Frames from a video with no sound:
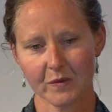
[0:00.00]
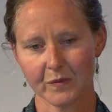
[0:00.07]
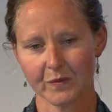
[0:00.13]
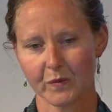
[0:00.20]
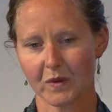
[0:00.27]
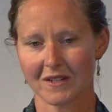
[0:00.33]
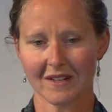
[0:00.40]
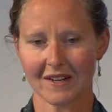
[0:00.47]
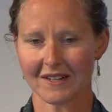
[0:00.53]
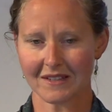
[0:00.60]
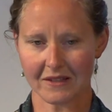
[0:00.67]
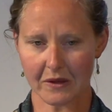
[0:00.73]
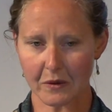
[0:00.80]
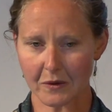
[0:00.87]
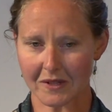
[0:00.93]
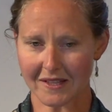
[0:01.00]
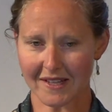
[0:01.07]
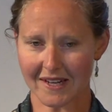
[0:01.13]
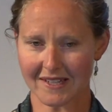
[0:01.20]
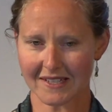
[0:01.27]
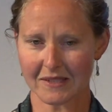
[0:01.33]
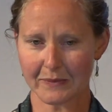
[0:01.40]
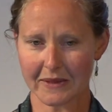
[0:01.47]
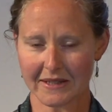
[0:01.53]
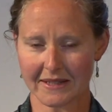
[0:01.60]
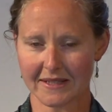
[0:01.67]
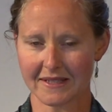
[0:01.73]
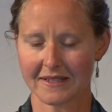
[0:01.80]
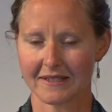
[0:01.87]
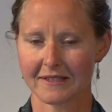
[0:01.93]
We're not alone in that
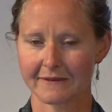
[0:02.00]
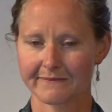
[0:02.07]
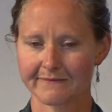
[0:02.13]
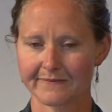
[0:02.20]
experience.